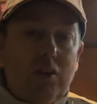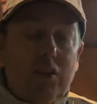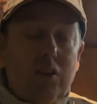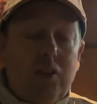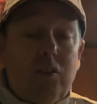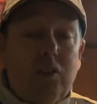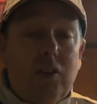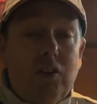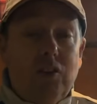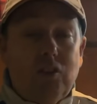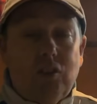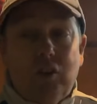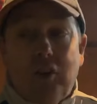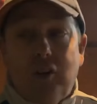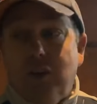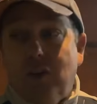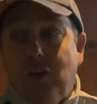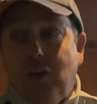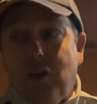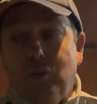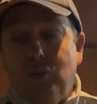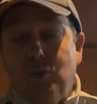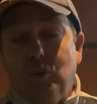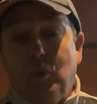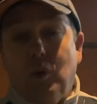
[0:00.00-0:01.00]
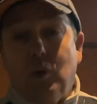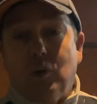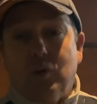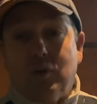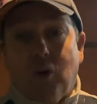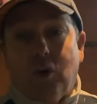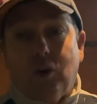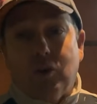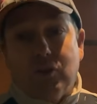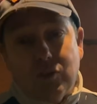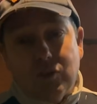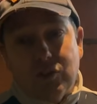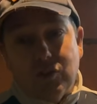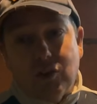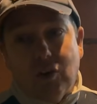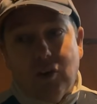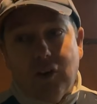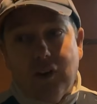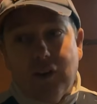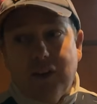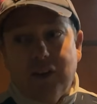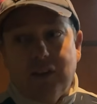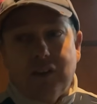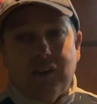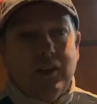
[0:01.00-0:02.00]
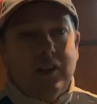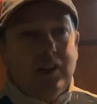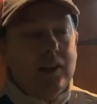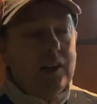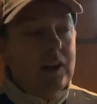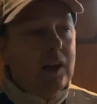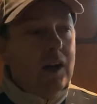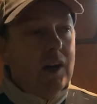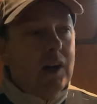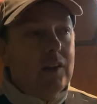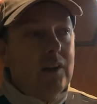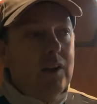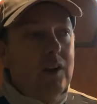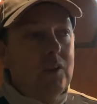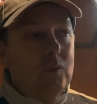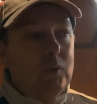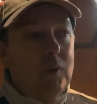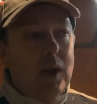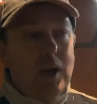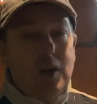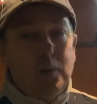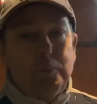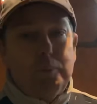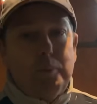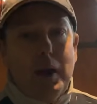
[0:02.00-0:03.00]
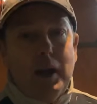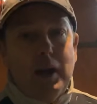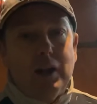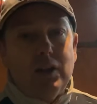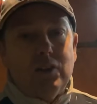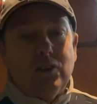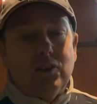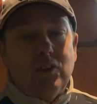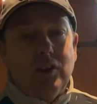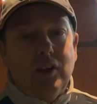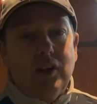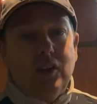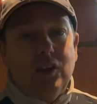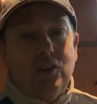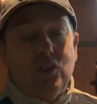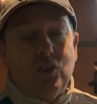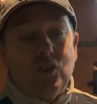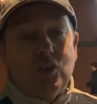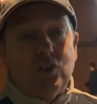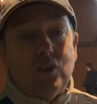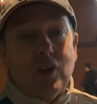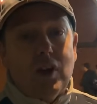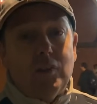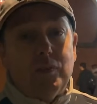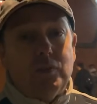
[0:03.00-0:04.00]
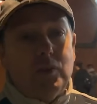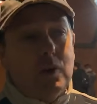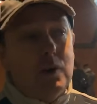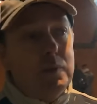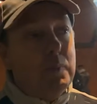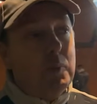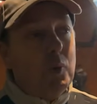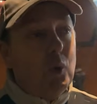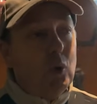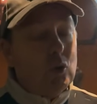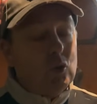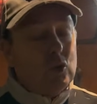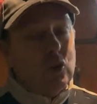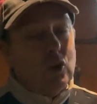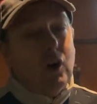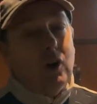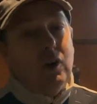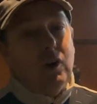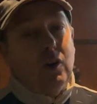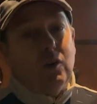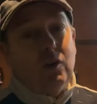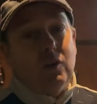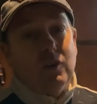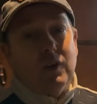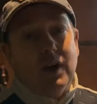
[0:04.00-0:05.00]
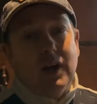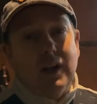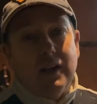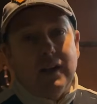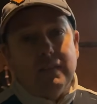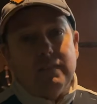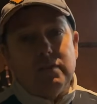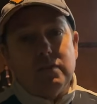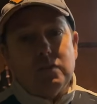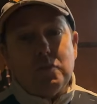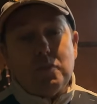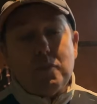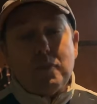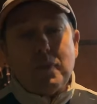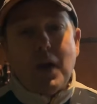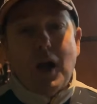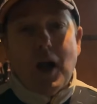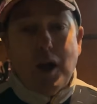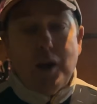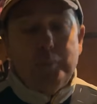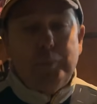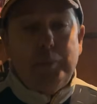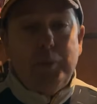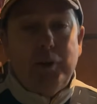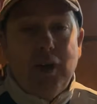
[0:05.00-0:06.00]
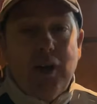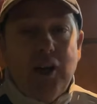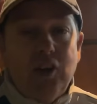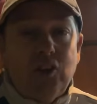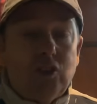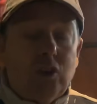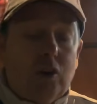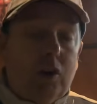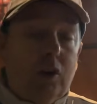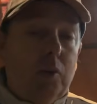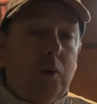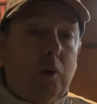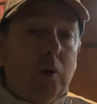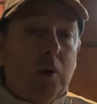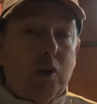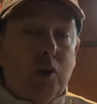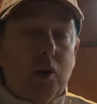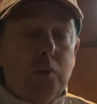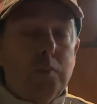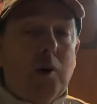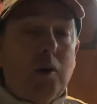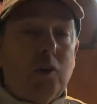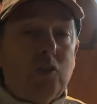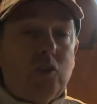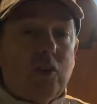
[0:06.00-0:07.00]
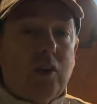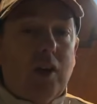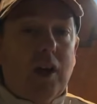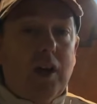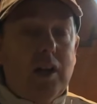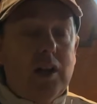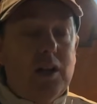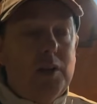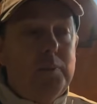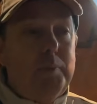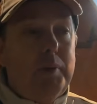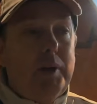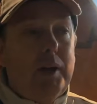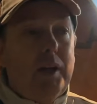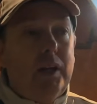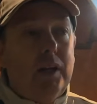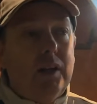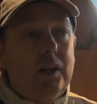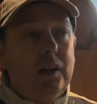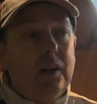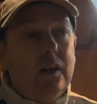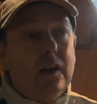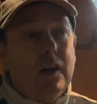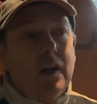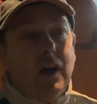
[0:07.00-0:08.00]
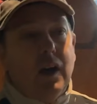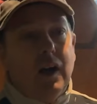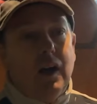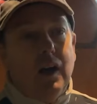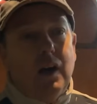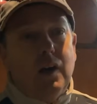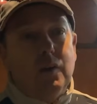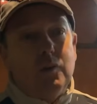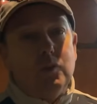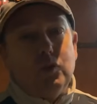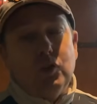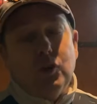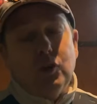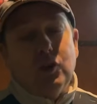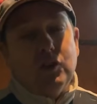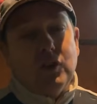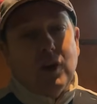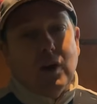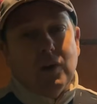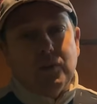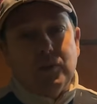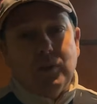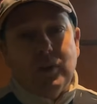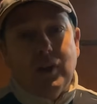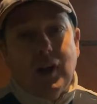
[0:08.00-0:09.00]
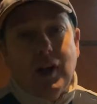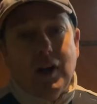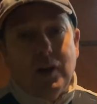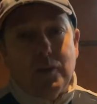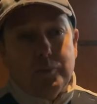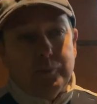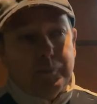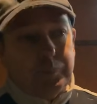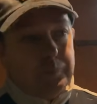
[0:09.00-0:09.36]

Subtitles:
decision ruled onside. And then we had a penalty just after he bought Traore and Pedersen. I want to come on to that in a bit. Just after that.